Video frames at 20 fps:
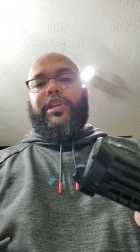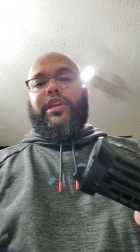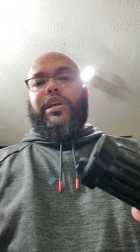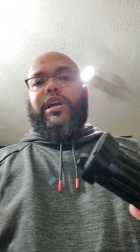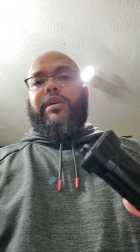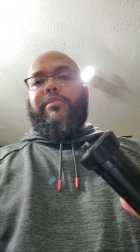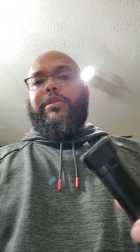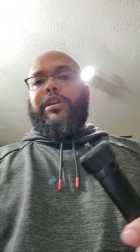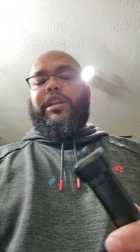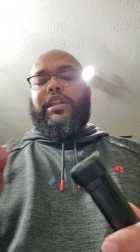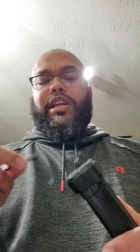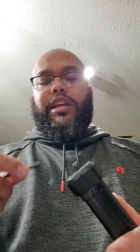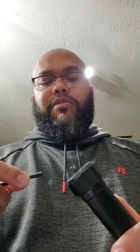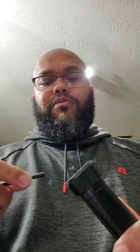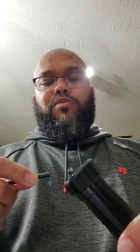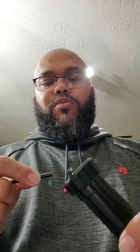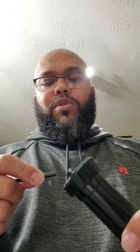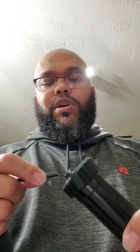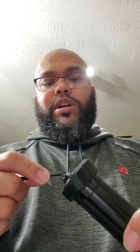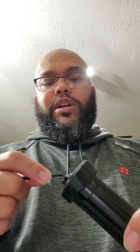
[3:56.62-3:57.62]
I'm going to leave
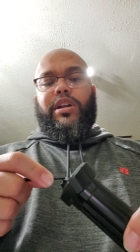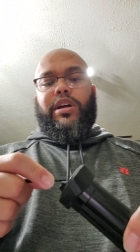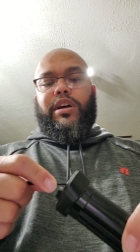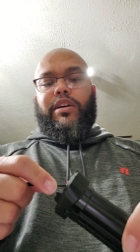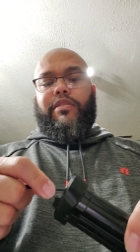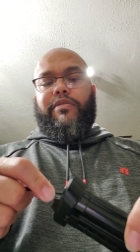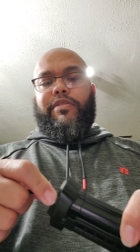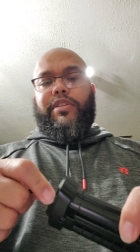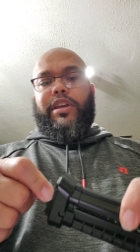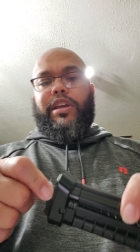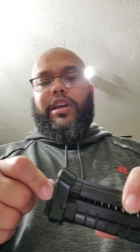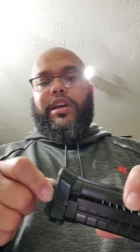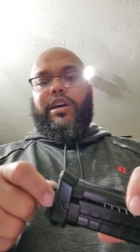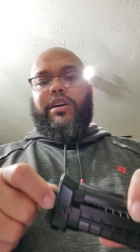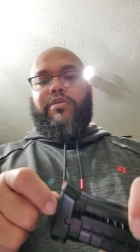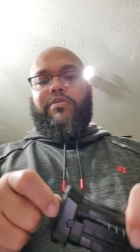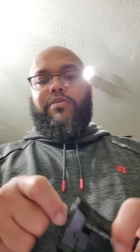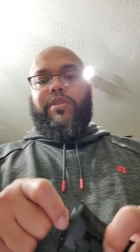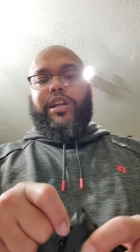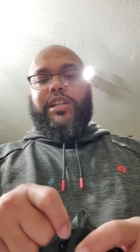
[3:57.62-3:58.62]
one of
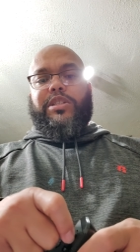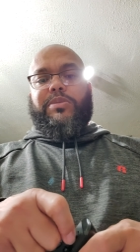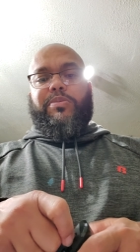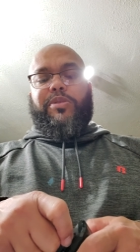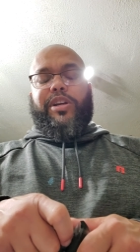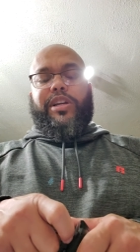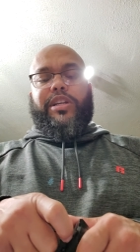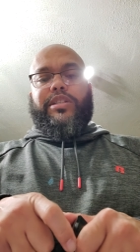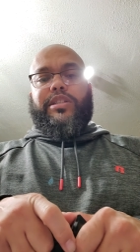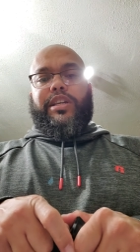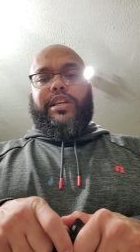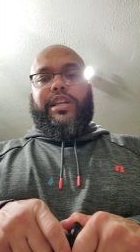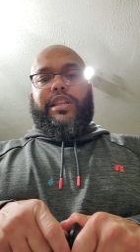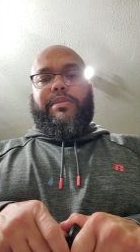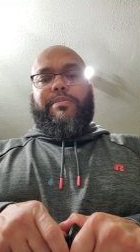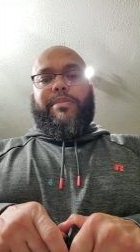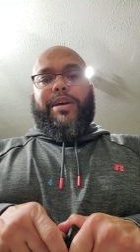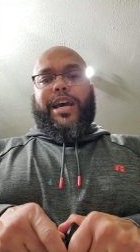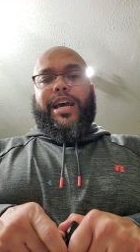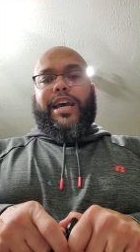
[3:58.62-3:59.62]
the red springs in the
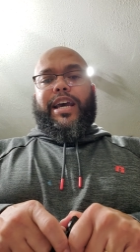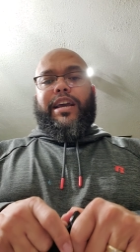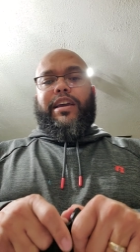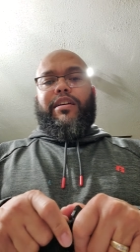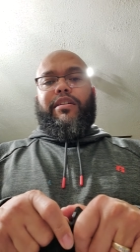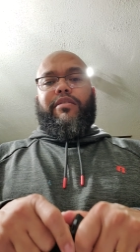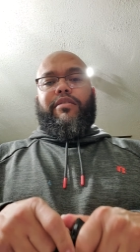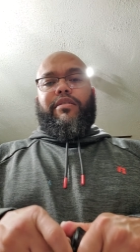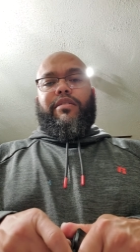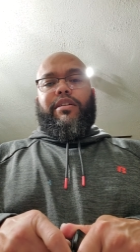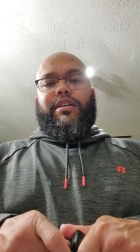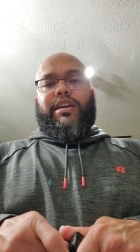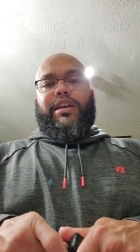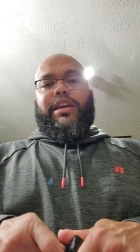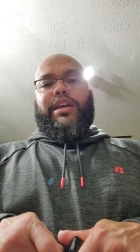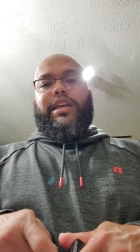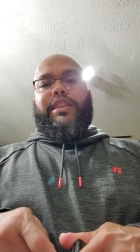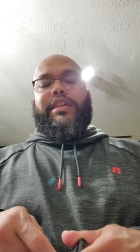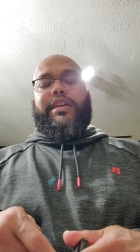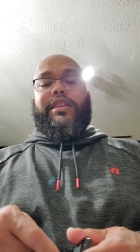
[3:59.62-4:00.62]
mag,
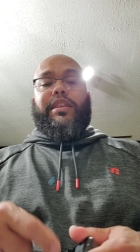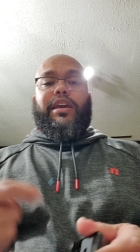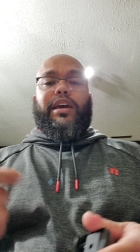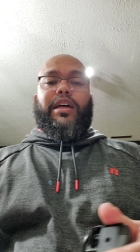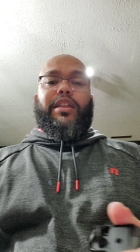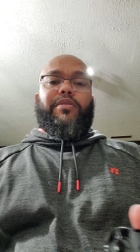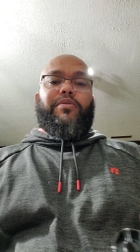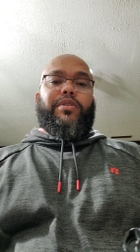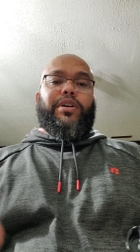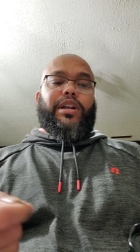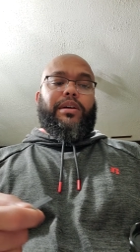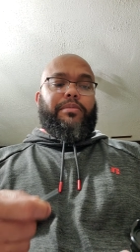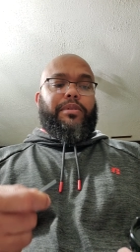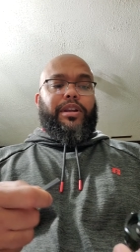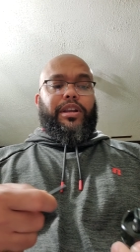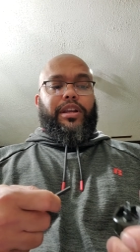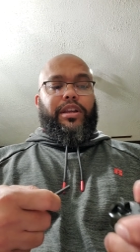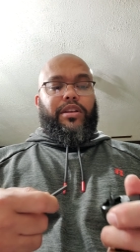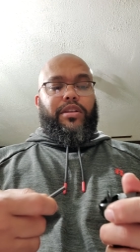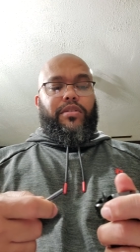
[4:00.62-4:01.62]
and then the other one I'm going
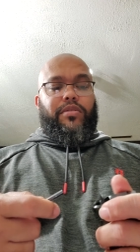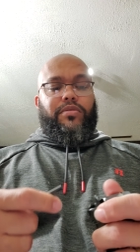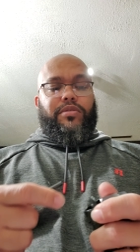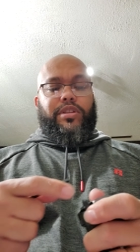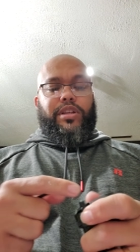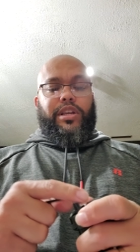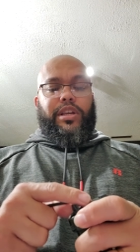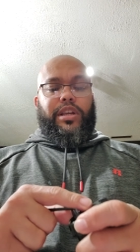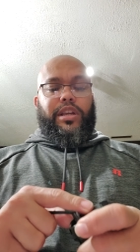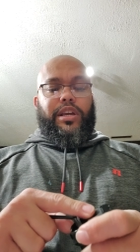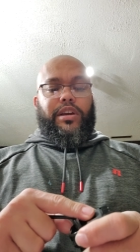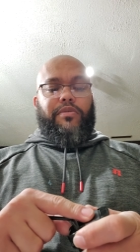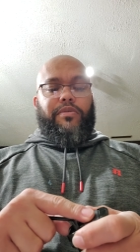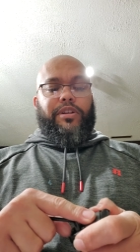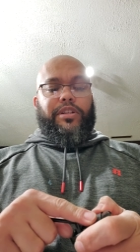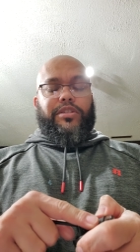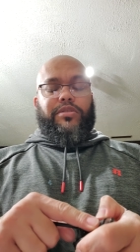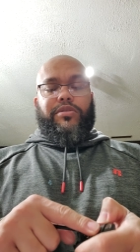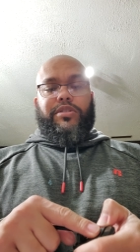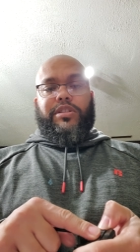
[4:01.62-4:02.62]
to use the
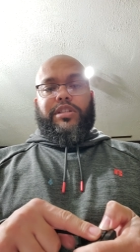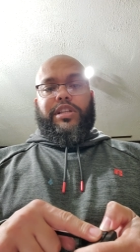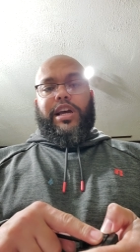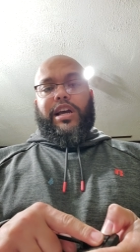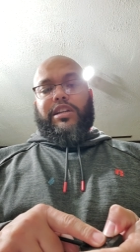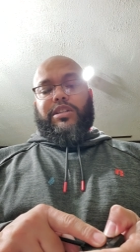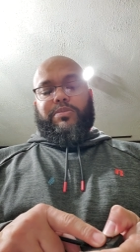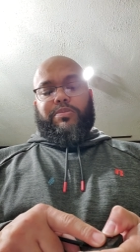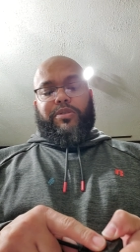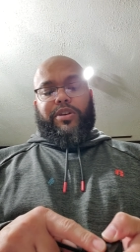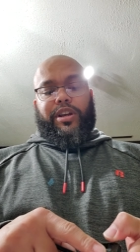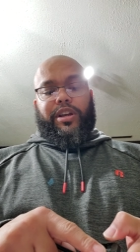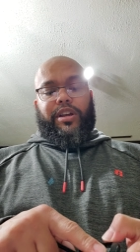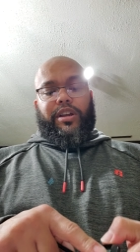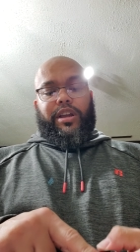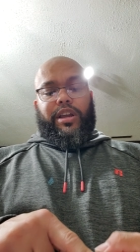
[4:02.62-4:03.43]
original stock spring.